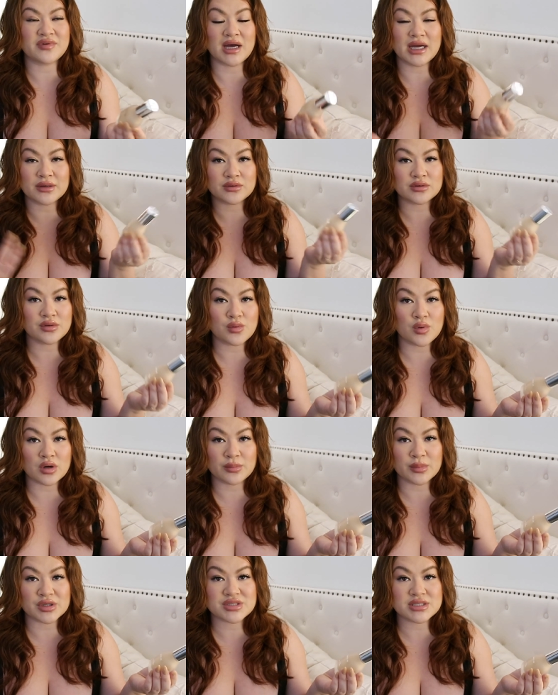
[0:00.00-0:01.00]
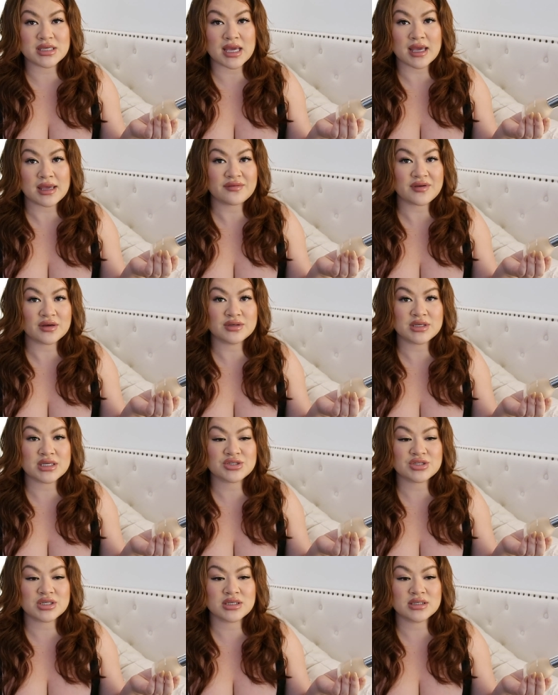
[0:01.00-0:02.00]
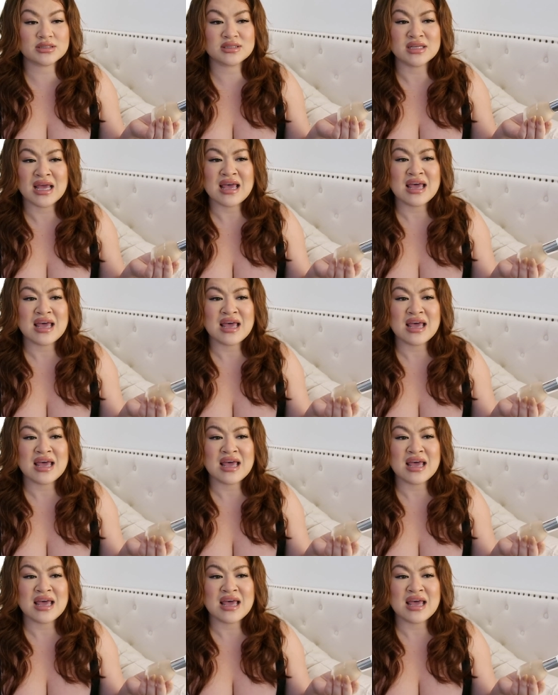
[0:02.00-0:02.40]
viral Laura Mercier foundation.